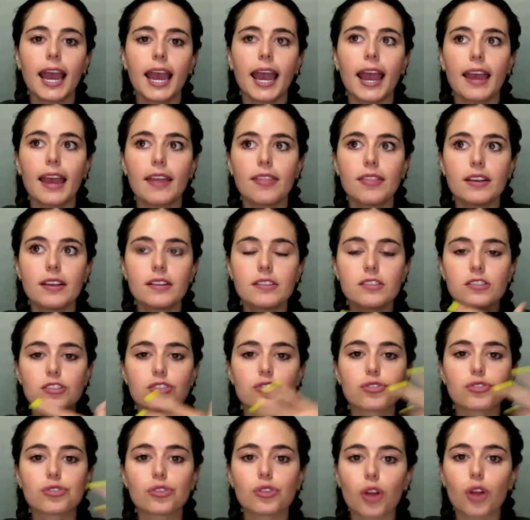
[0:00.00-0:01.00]
And
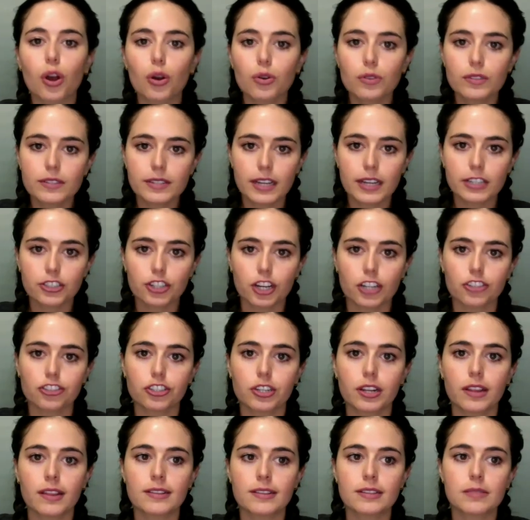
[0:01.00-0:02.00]
this slows
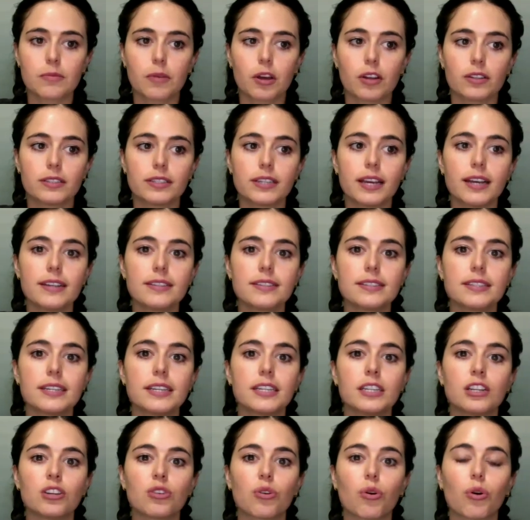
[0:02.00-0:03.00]
digestion in the small
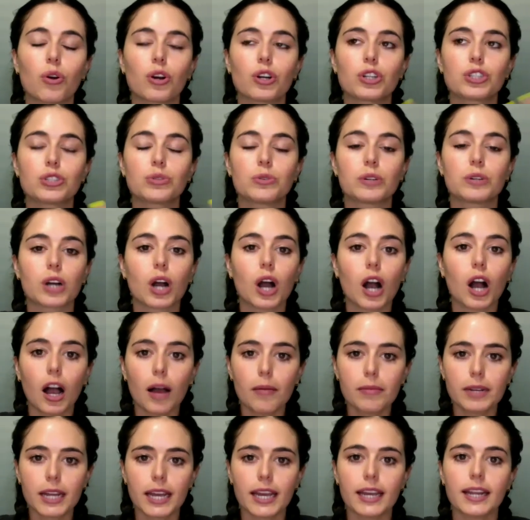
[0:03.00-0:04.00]
intestine in order to
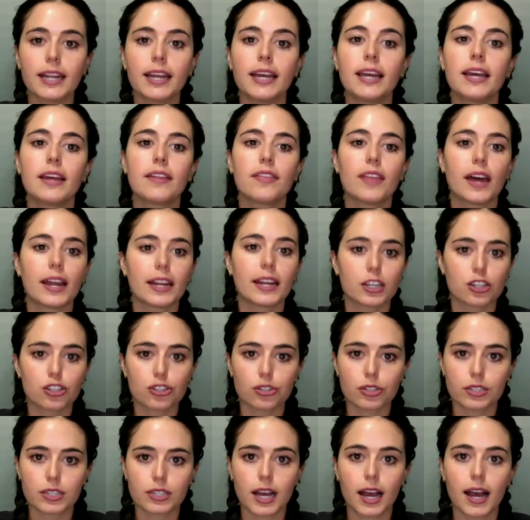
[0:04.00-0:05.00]
accommodate that
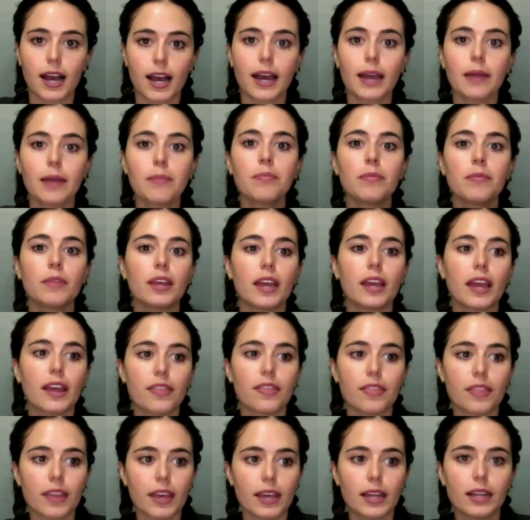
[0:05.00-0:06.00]
extra time
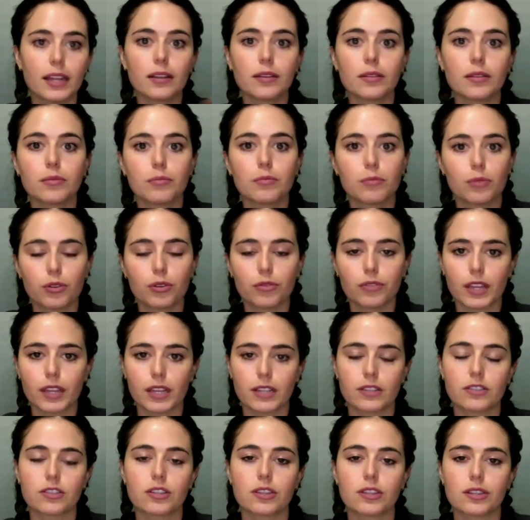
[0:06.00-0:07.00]
and then move
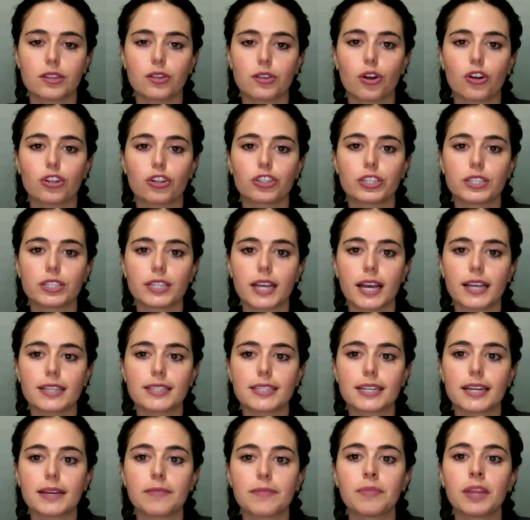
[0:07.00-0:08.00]
things to the large
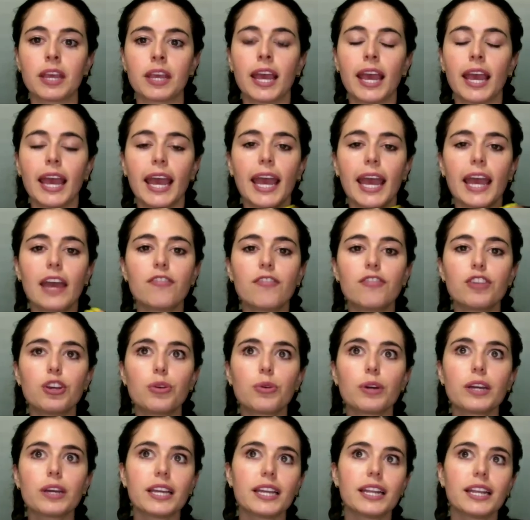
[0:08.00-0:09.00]
intestine. If
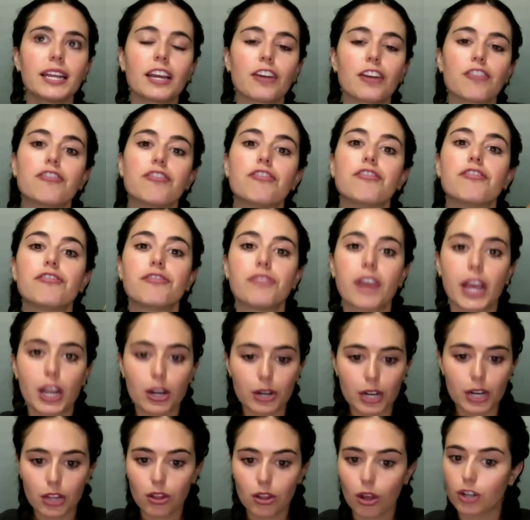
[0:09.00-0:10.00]
you're eating a
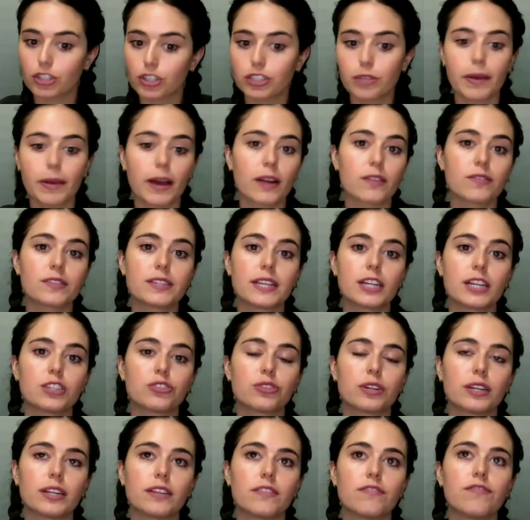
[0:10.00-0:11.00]
very large amount of
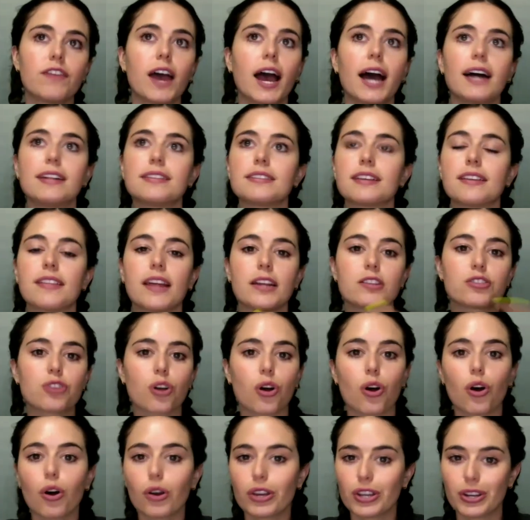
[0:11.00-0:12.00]
saturated fats and that's
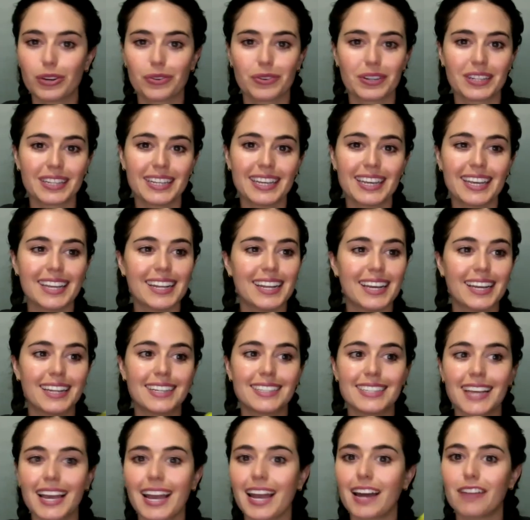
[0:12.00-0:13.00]
all you're really eating
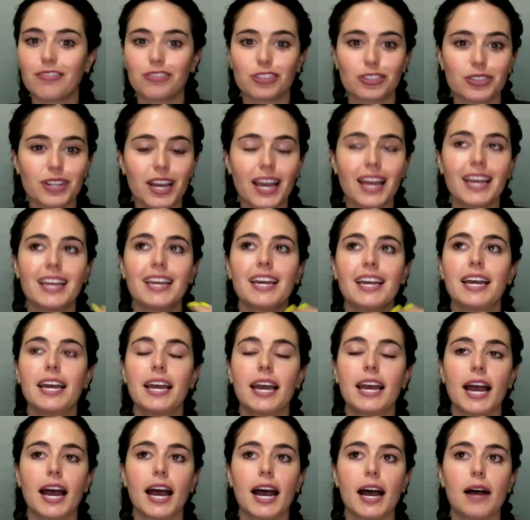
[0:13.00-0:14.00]
day after day
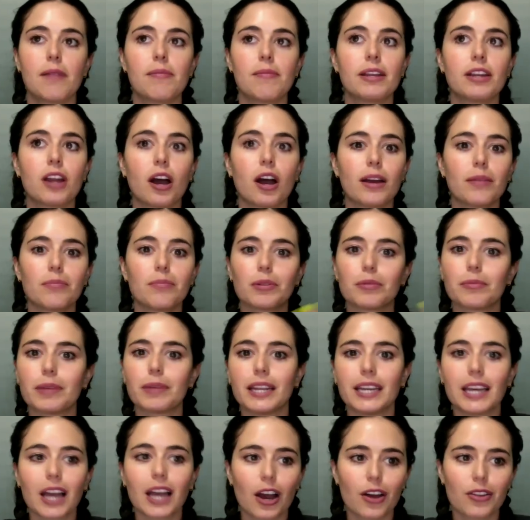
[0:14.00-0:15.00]
and not
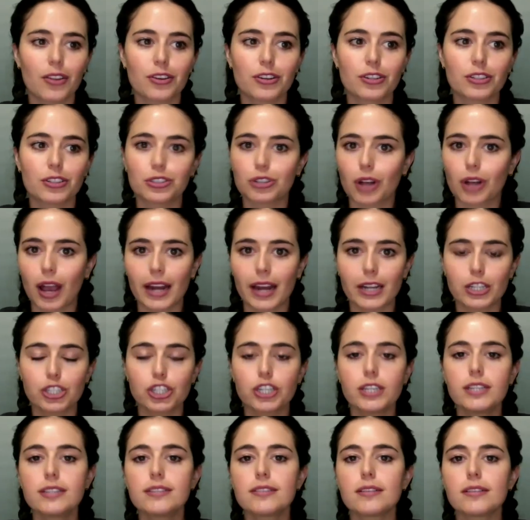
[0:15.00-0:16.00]
implementing other
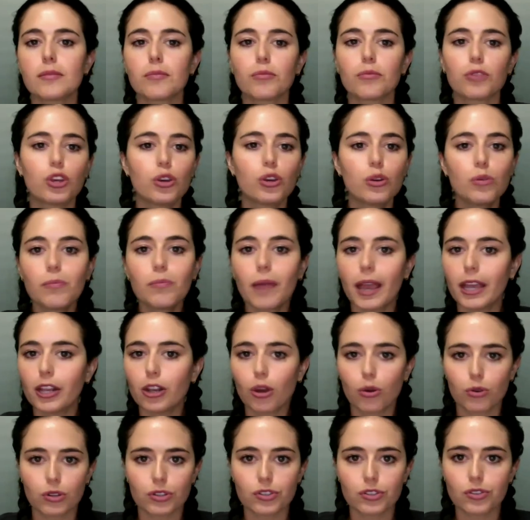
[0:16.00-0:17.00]
strategies, you may
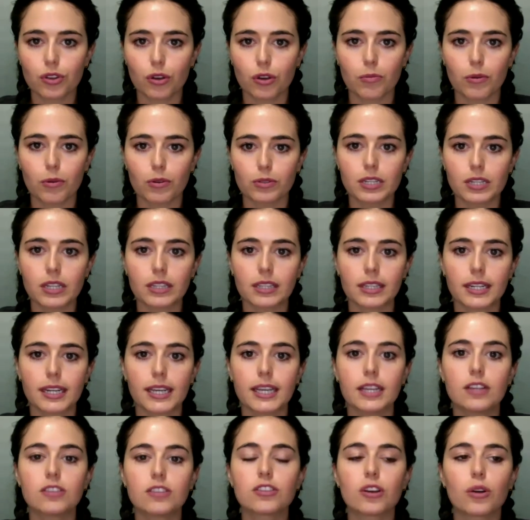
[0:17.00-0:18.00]
notice slow
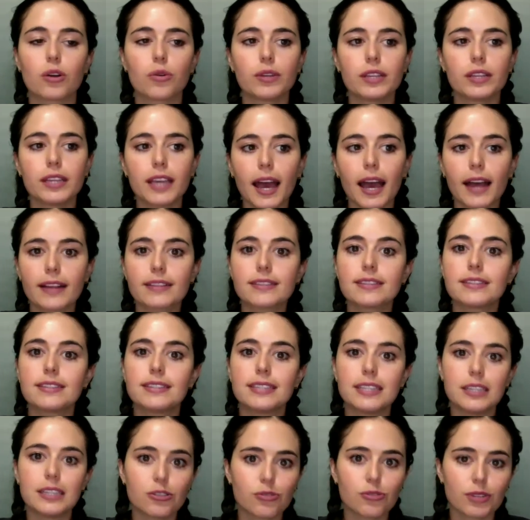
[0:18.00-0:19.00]
motility. So yes,
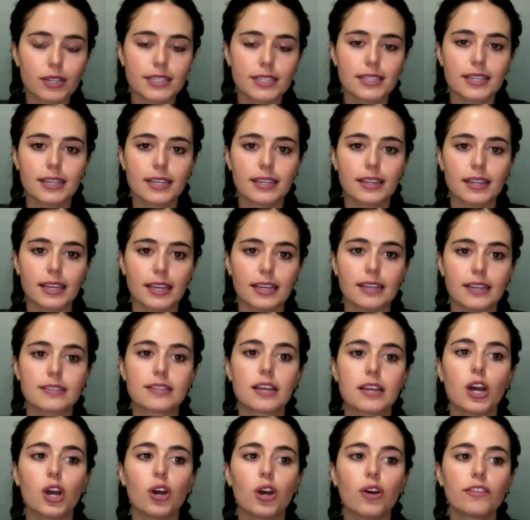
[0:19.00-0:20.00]
decreasing these
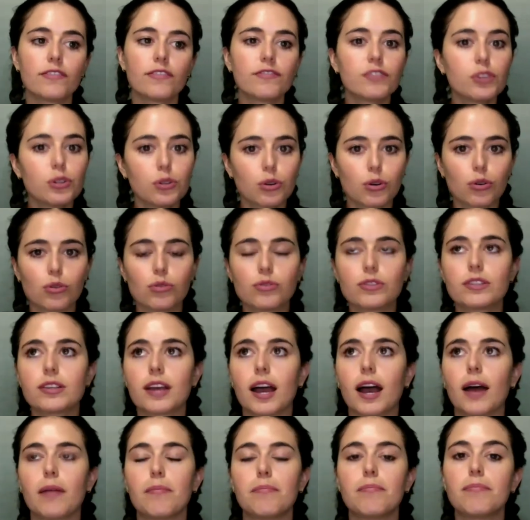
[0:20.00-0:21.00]
foods
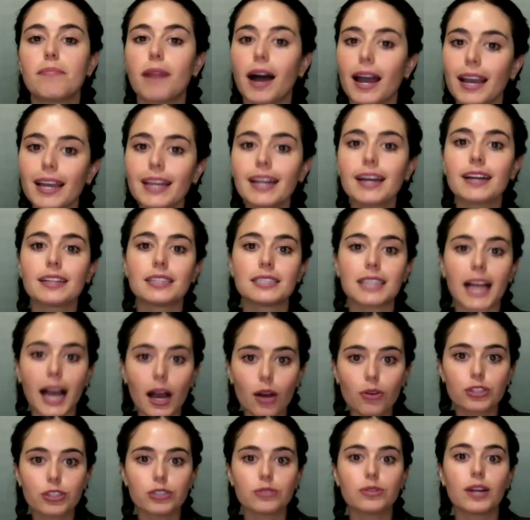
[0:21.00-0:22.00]
might
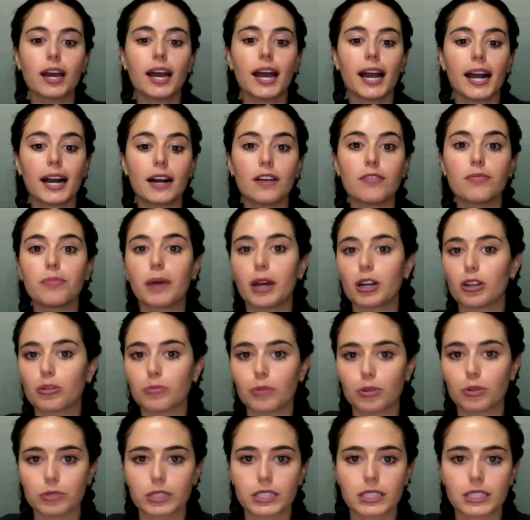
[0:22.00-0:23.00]
allow you to have better
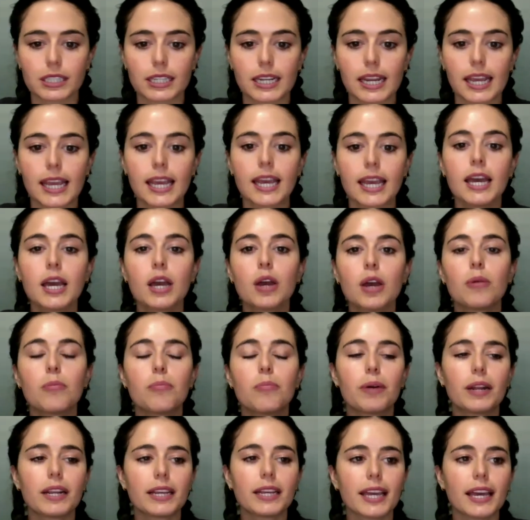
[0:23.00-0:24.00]
motility.
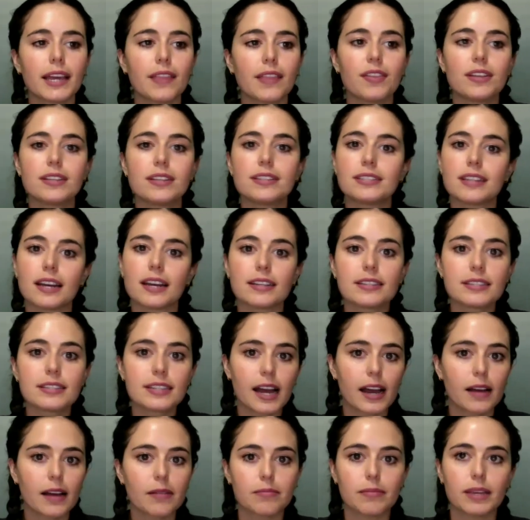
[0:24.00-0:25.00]
But again, this does
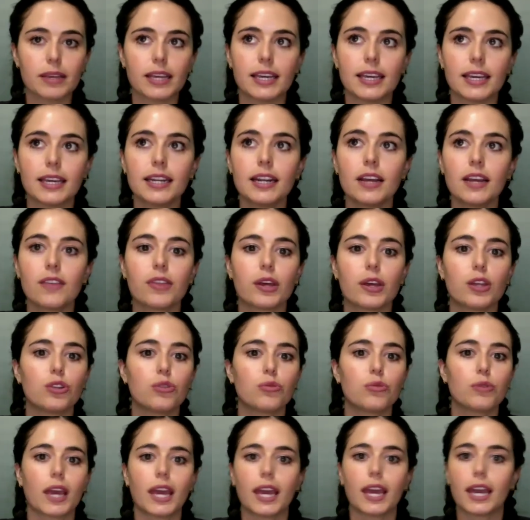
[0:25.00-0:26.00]
not mean that
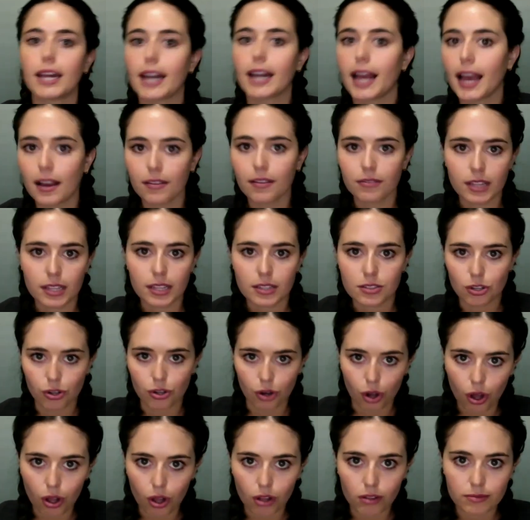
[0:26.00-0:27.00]
you can't have these at
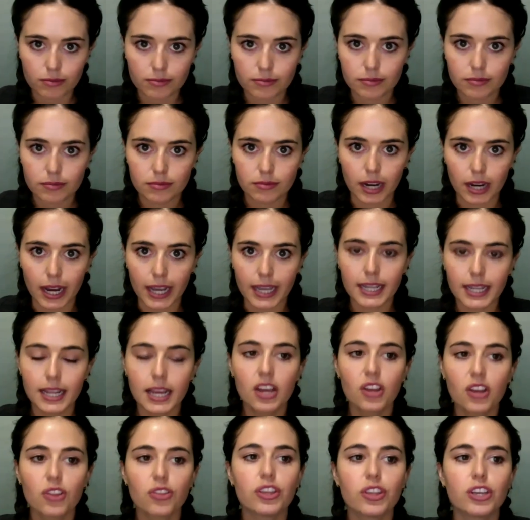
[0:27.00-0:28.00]
all, right?
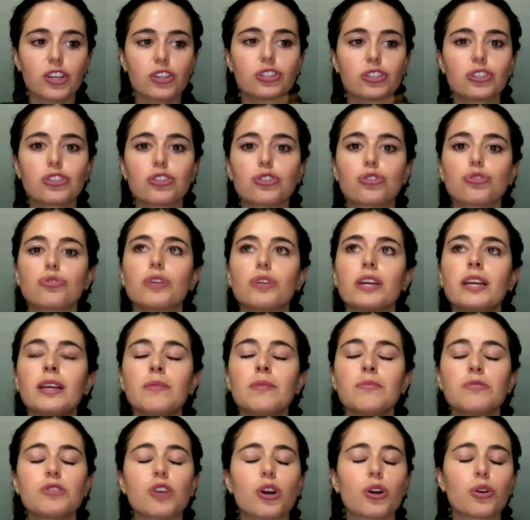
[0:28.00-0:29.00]
The
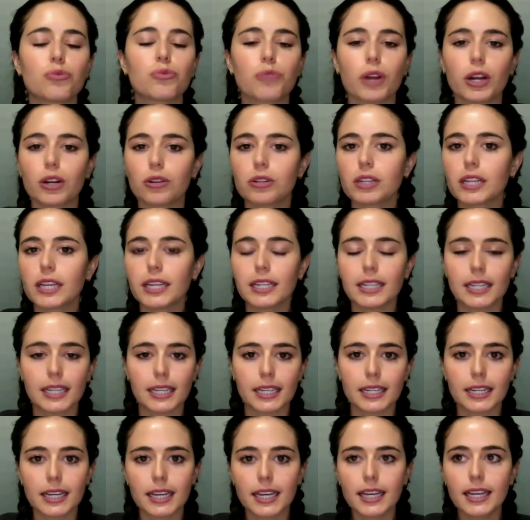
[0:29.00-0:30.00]
extremes are rarely
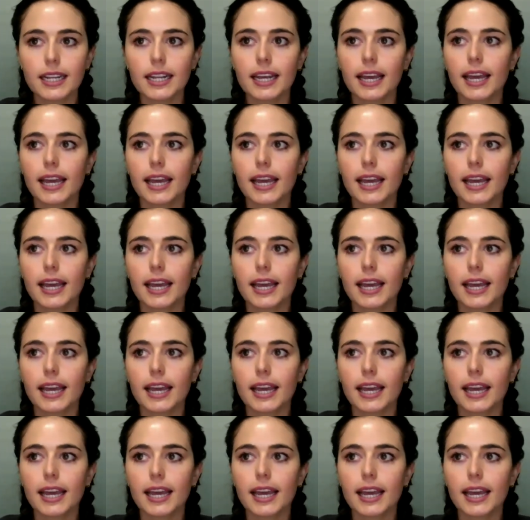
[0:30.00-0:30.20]
needed.